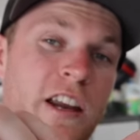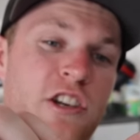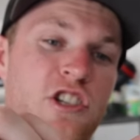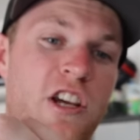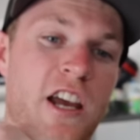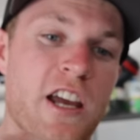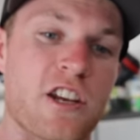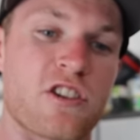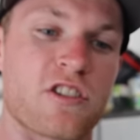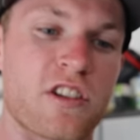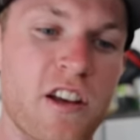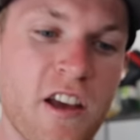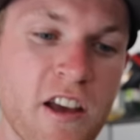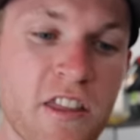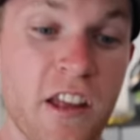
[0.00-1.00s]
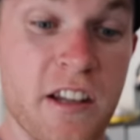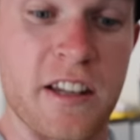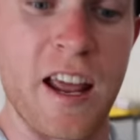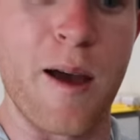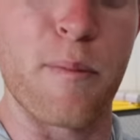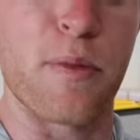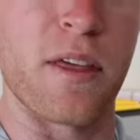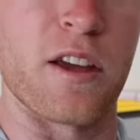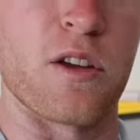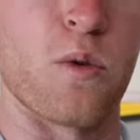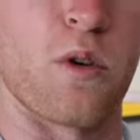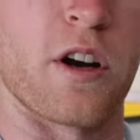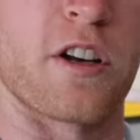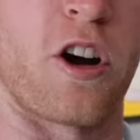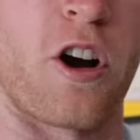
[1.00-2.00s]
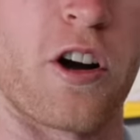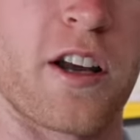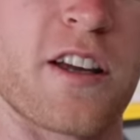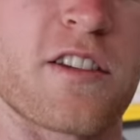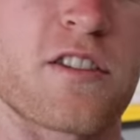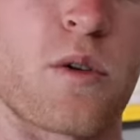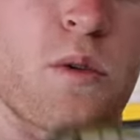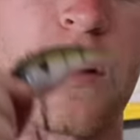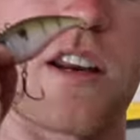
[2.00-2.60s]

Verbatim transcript: of change the depth that you want to target. So we're